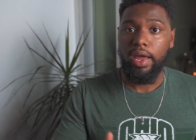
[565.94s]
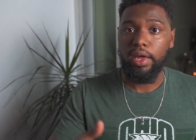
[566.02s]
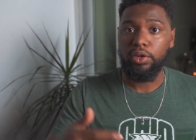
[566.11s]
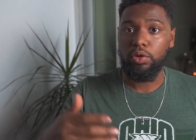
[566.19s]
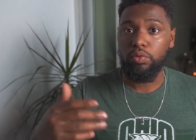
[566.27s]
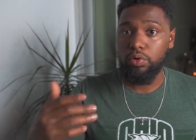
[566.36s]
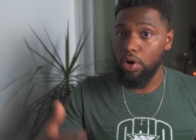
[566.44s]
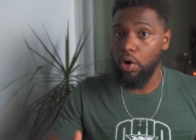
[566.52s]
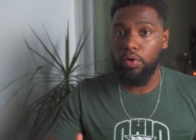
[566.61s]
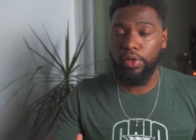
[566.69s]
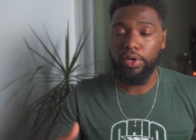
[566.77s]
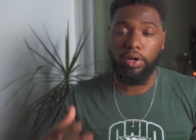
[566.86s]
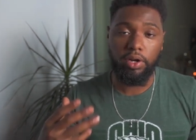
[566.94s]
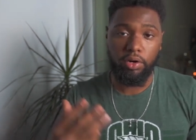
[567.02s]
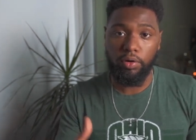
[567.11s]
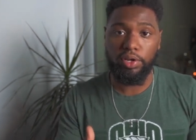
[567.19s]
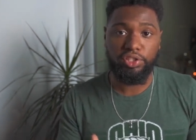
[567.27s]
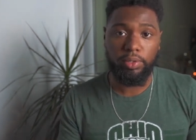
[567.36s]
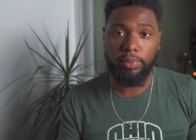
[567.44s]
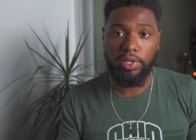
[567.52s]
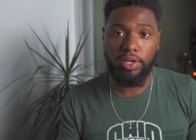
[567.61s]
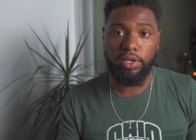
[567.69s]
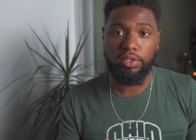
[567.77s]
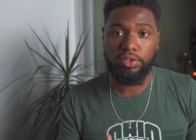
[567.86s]
and you know that you're gonna crush it
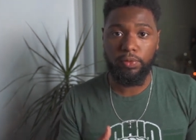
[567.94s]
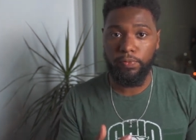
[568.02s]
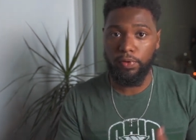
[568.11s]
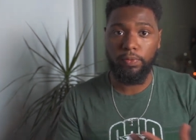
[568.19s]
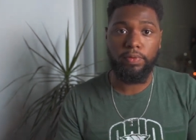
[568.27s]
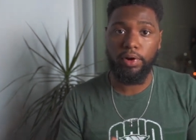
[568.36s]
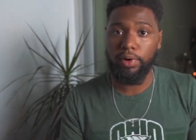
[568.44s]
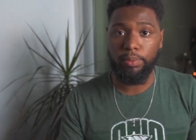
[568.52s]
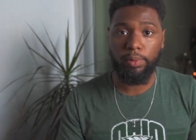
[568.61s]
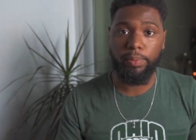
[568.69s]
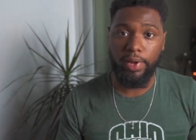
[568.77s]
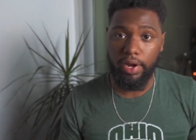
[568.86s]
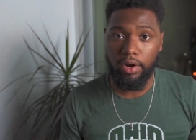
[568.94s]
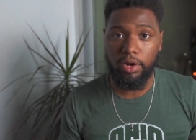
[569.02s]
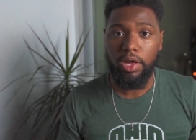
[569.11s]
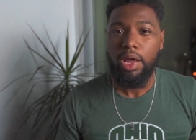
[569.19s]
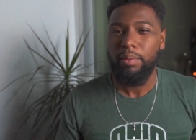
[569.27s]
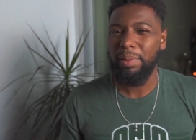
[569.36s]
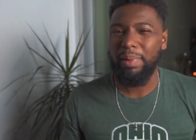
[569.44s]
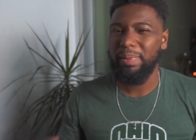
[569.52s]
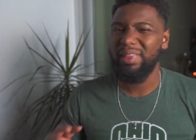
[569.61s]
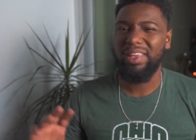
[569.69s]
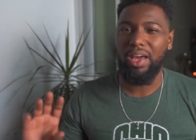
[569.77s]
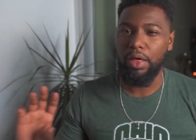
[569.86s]
because you feel very prepared. But
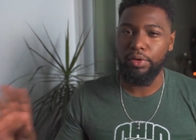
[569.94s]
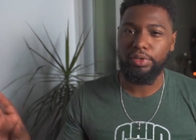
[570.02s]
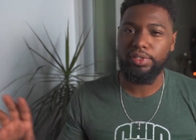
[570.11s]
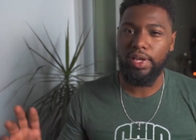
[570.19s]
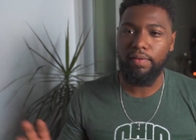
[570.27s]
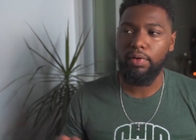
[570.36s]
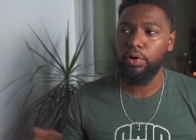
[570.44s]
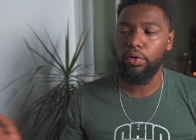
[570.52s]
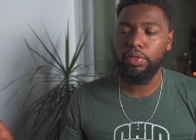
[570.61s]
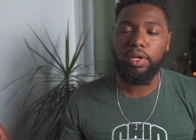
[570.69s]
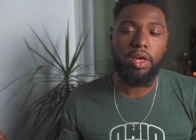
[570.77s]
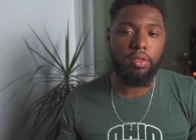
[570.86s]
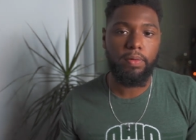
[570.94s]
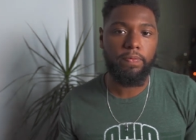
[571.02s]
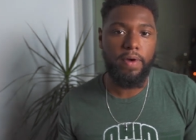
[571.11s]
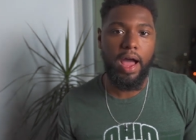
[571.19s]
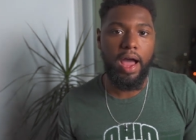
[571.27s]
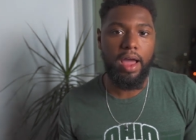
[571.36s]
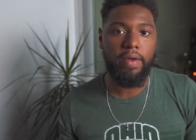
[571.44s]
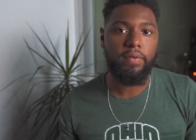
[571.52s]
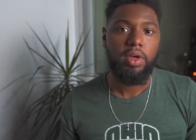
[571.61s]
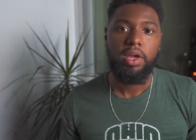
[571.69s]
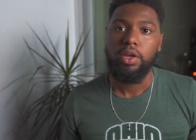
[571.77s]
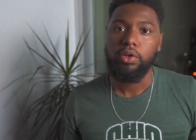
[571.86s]
maybe the other seven or the other five,
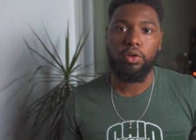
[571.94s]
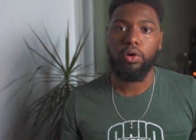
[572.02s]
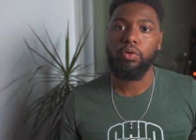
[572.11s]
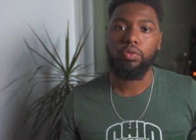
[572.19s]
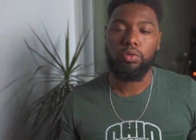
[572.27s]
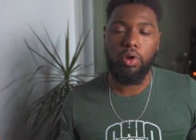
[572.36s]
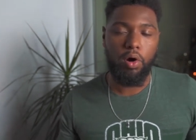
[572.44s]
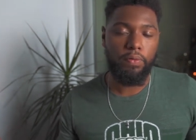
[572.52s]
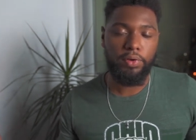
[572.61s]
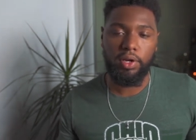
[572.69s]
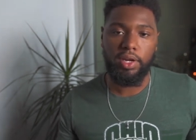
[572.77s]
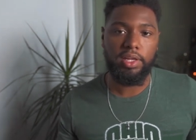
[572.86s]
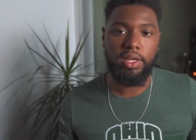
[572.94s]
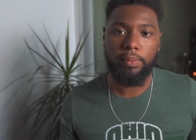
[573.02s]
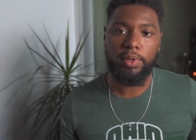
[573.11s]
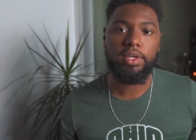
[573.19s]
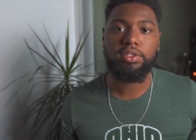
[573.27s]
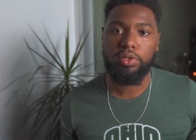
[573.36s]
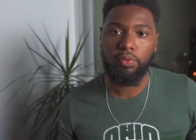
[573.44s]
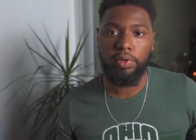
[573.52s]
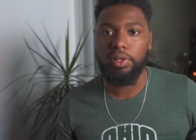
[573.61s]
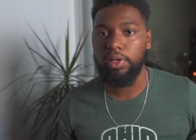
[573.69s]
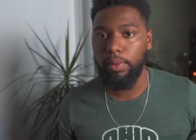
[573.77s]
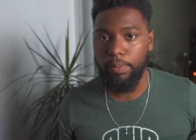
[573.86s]
you don't know if you're gonna get because they're
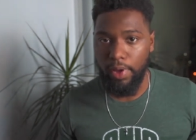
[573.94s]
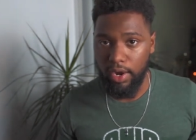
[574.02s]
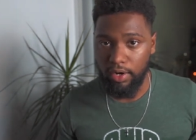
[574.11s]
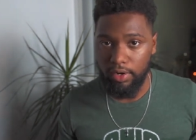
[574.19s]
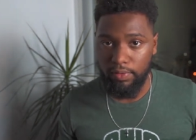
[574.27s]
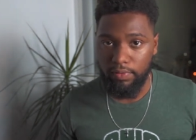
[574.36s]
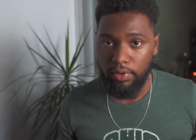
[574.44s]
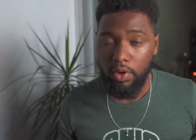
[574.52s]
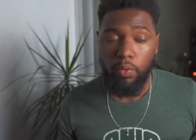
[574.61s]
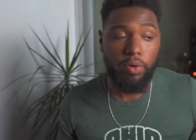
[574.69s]
really competitive.